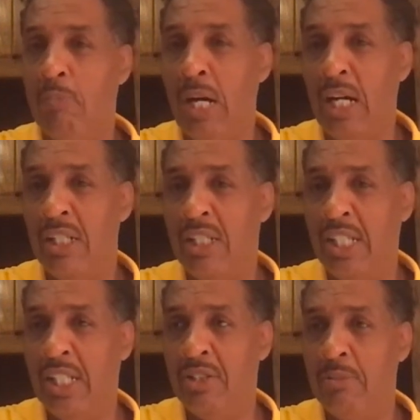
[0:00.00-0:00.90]

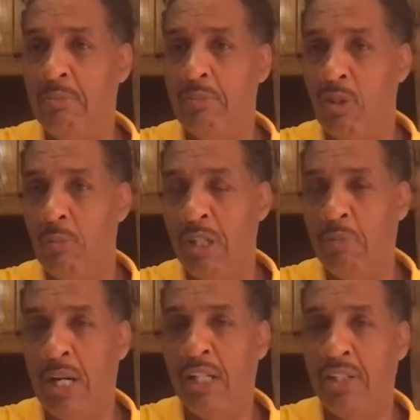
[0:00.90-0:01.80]
polytheism or
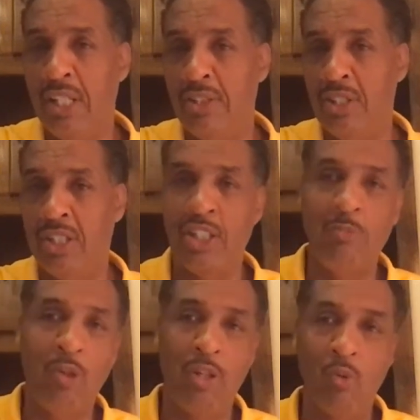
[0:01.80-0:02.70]
being polytheistic.
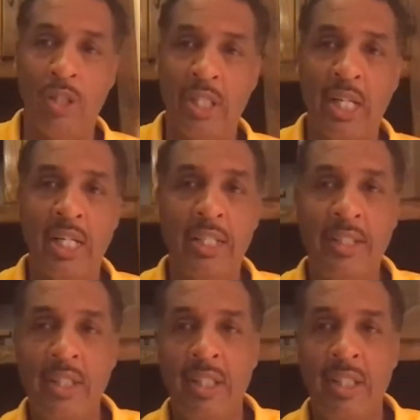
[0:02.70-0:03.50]
That's more than one God.